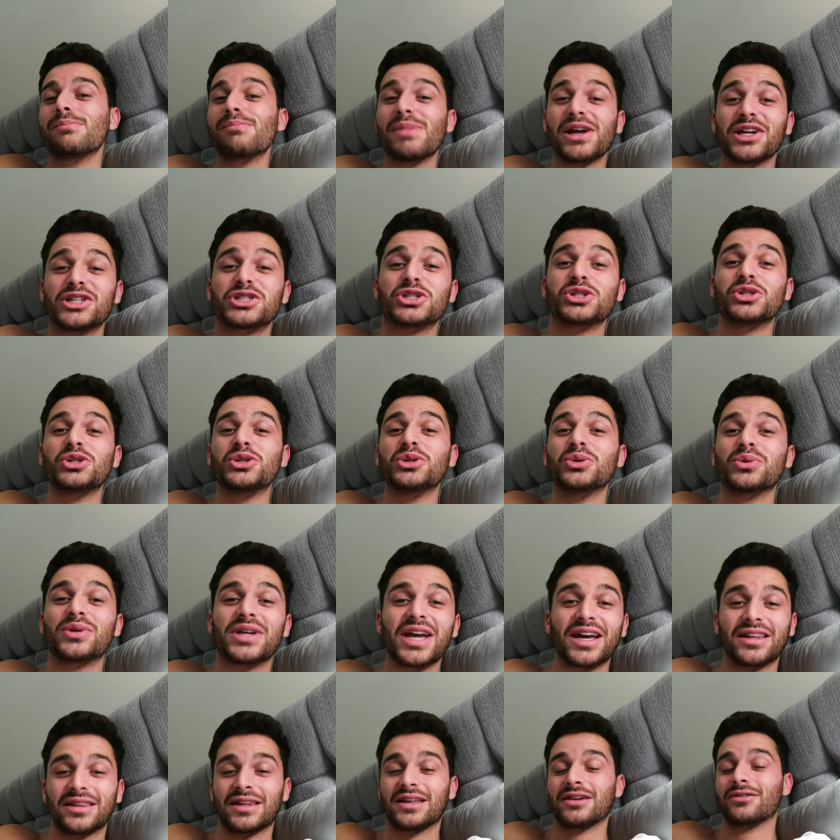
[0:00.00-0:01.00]
Make sure you
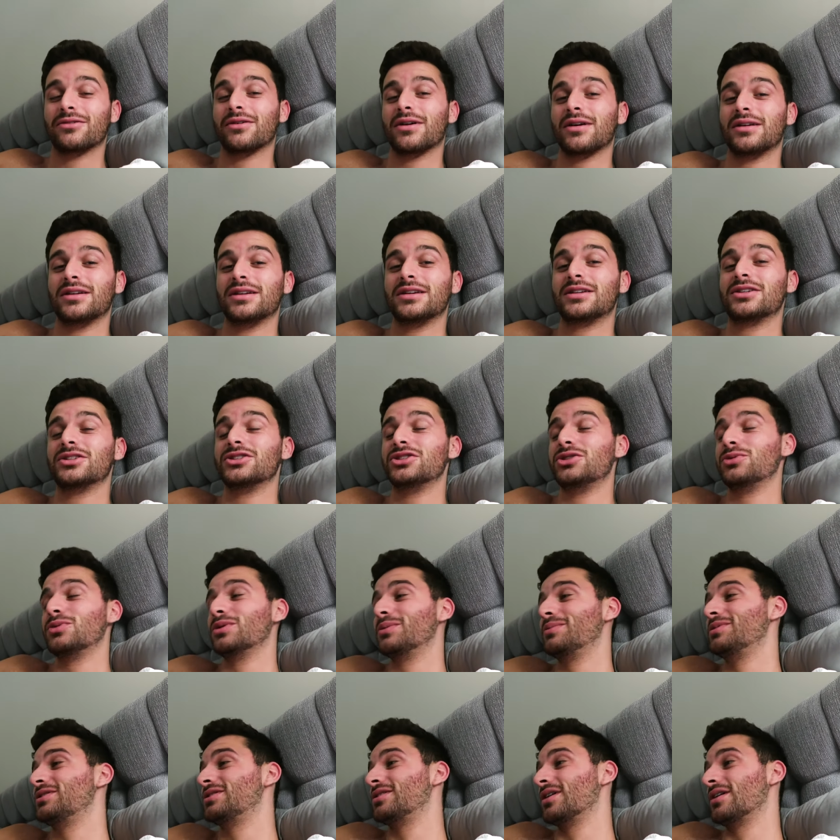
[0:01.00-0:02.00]
get there early because you
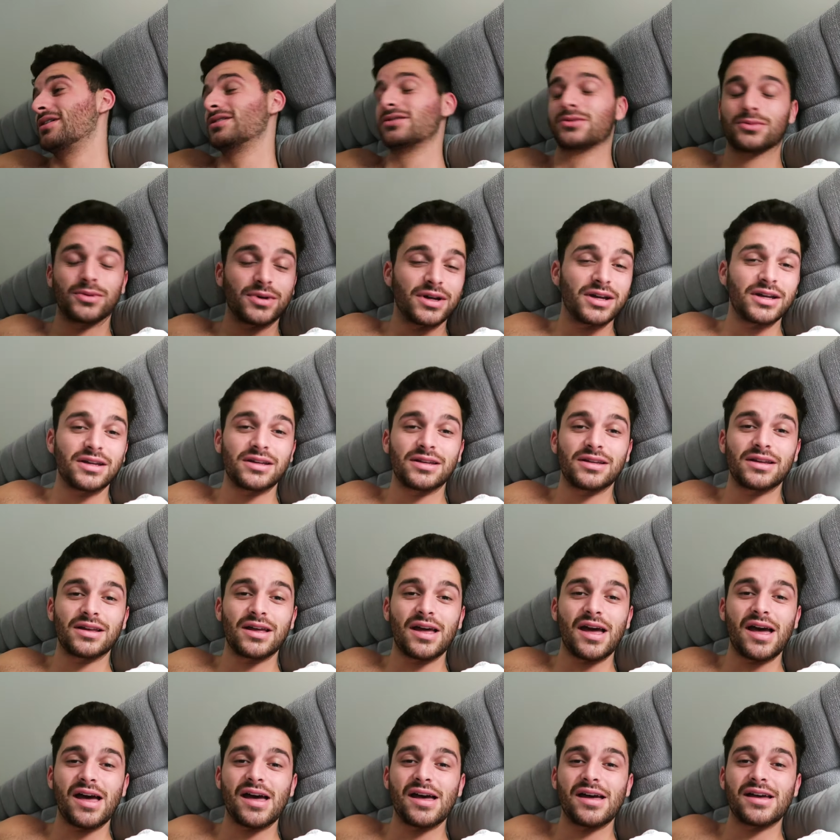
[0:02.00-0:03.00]
will be turned away
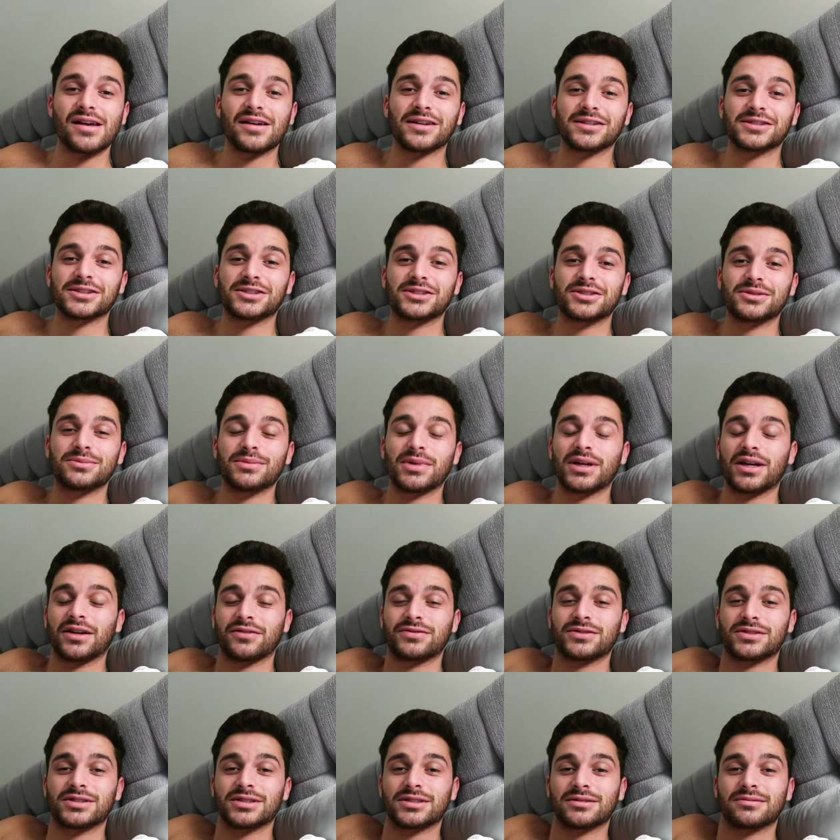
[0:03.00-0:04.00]
and you may
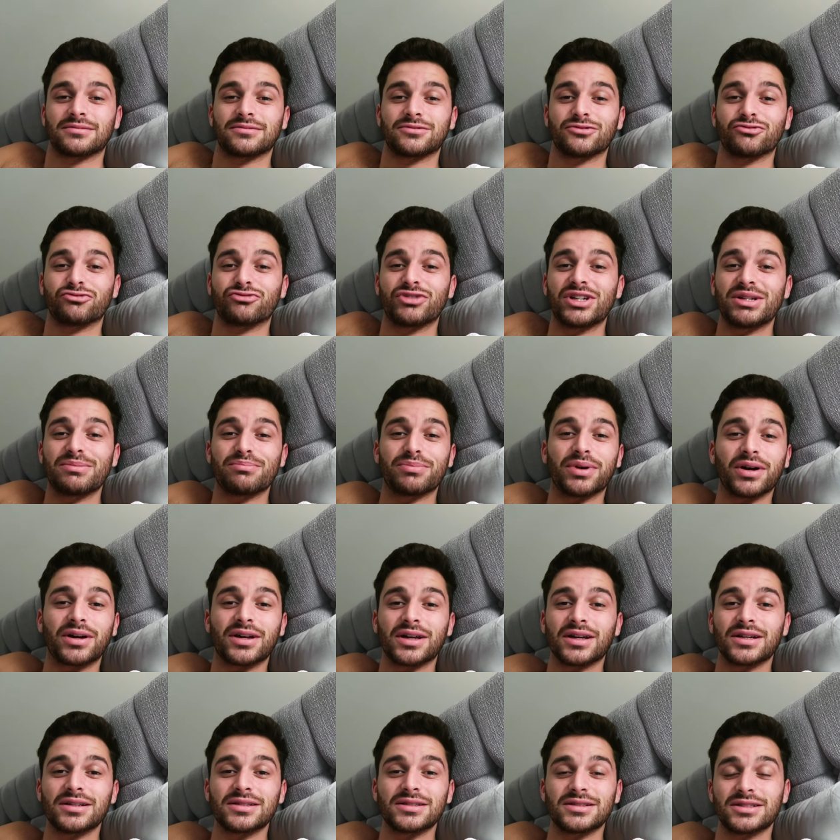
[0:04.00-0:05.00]
have to
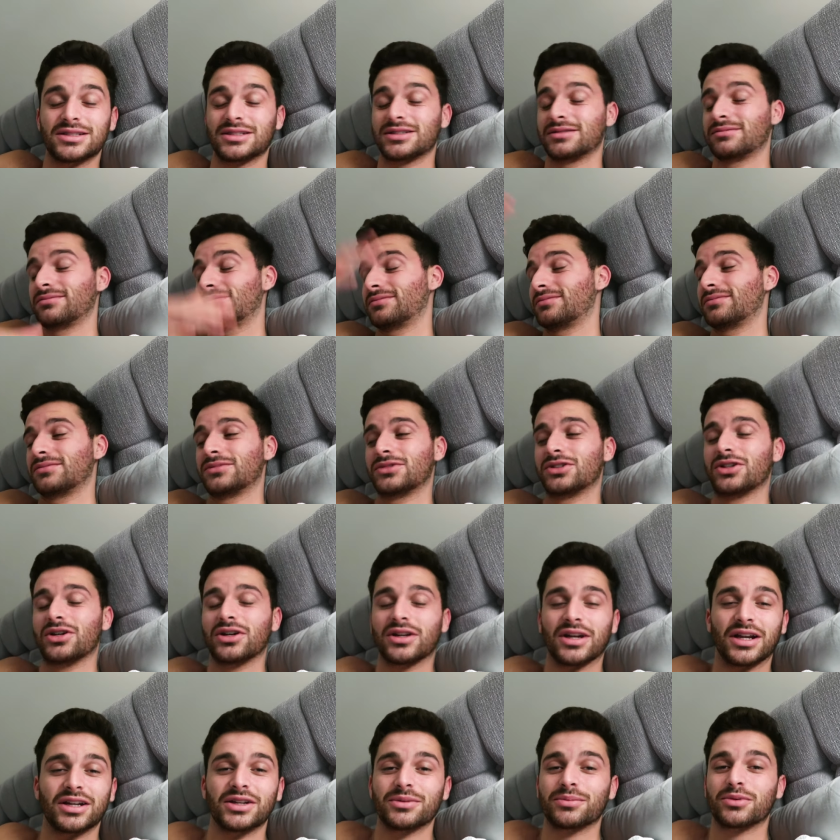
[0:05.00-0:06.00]
rebook it and it
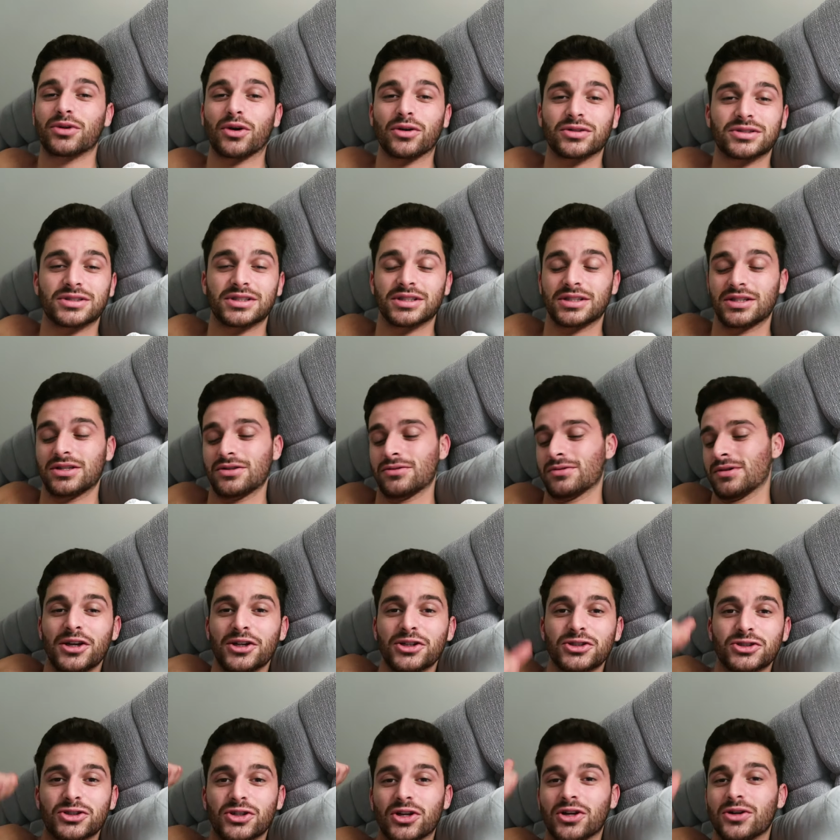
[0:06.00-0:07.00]
could end up costing you.
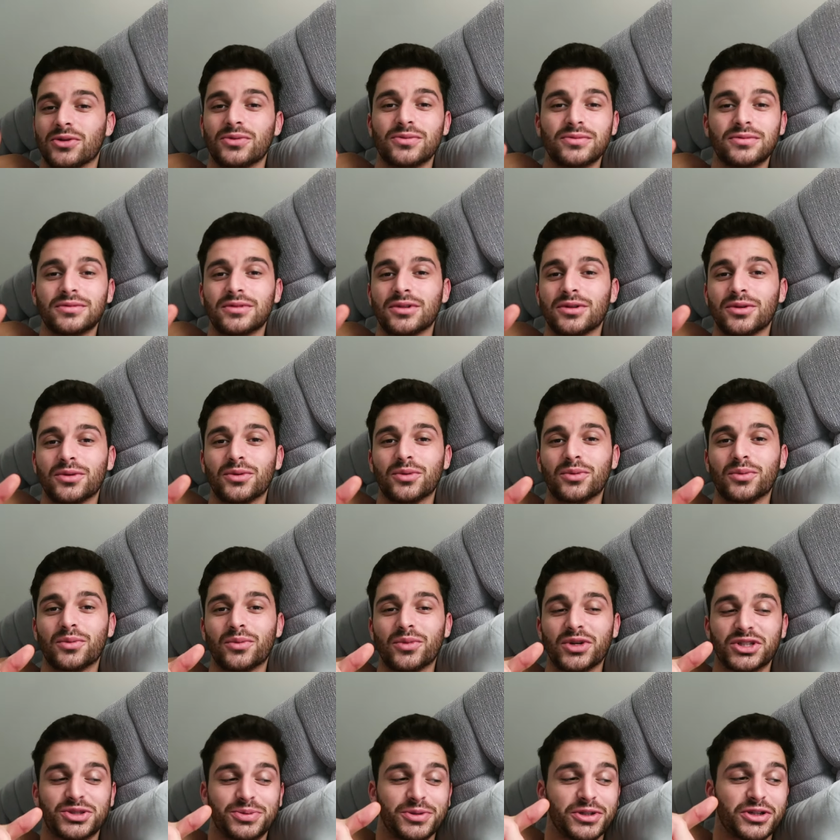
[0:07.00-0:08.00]
So,
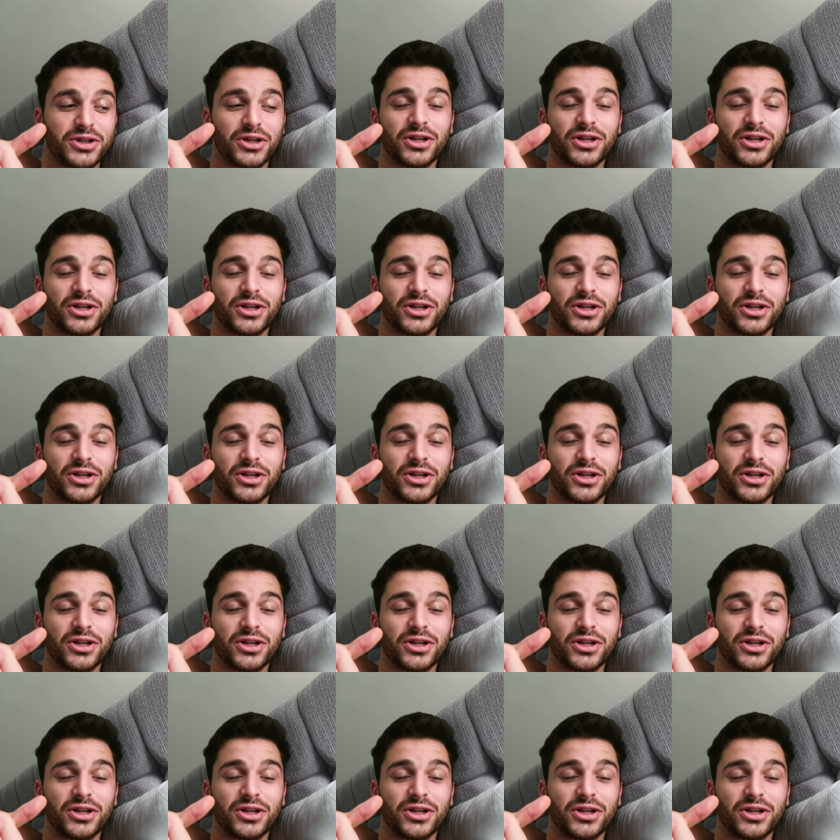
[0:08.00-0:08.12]
wish me